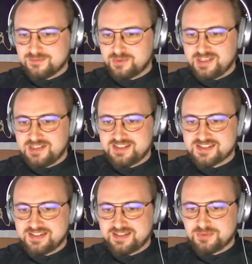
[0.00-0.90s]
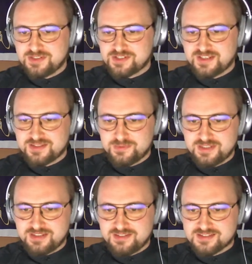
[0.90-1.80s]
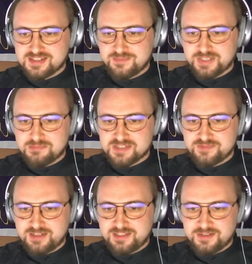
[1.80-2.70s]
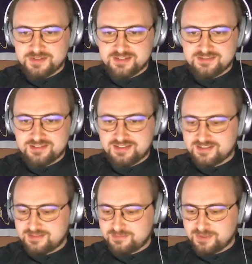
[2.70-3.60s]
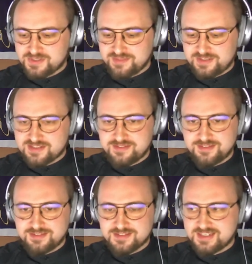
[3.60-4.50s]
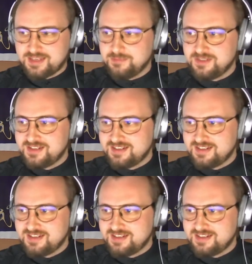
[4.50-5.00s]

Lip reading: we listening to each other, we sometimes find out that most of us think the same,